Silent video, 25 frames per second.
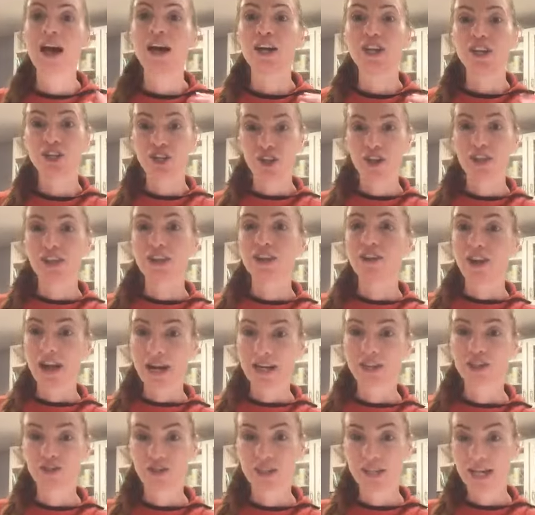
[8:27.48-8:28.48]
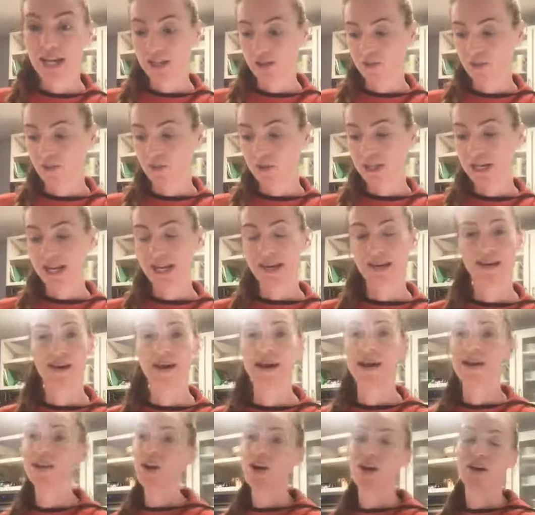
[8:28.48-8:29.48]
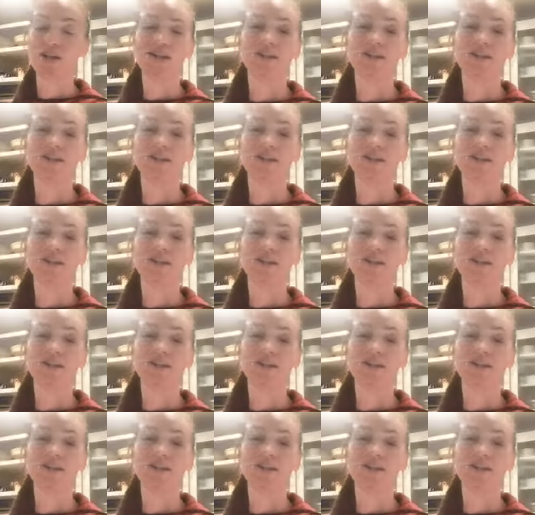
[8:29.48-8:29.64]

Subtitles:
during their exercise routine. And y'all,